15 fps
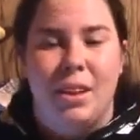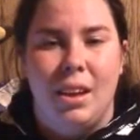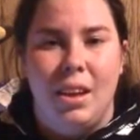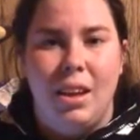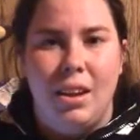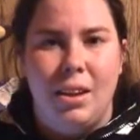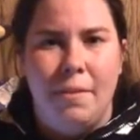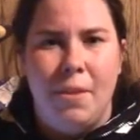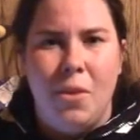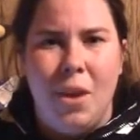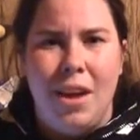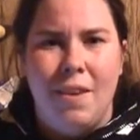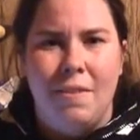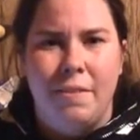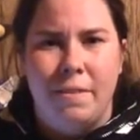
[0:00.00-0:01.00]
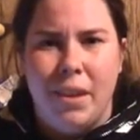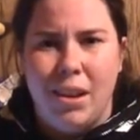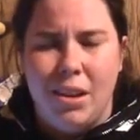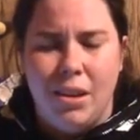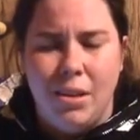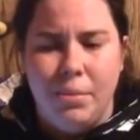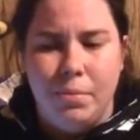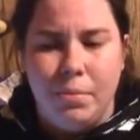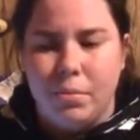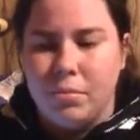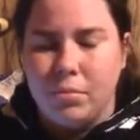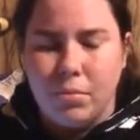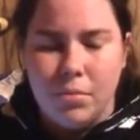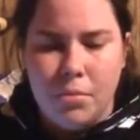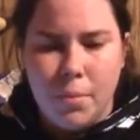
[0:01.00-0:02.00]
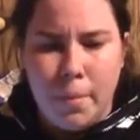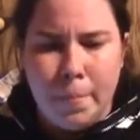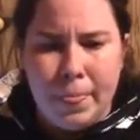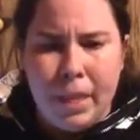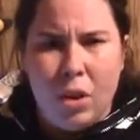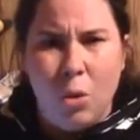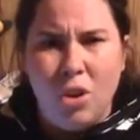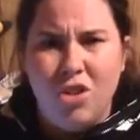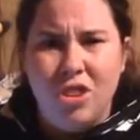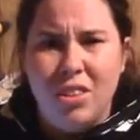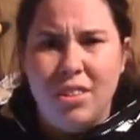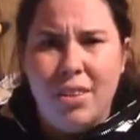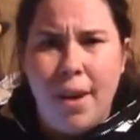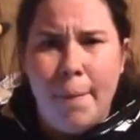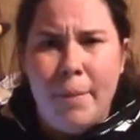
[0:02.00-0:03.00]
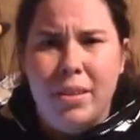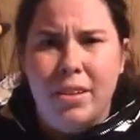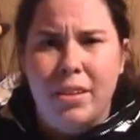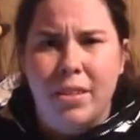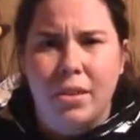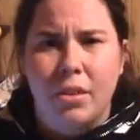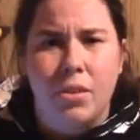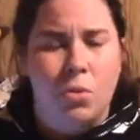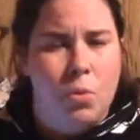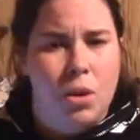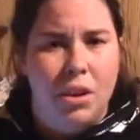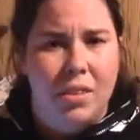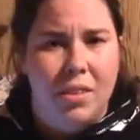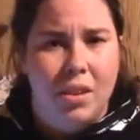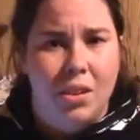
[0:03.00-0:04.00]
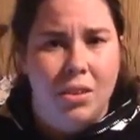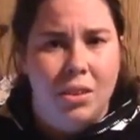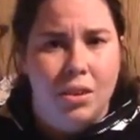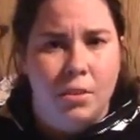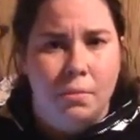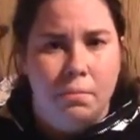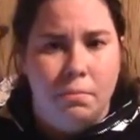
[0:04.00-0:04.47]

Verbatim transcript: And if you have any questions, comments, concerns, want to talk,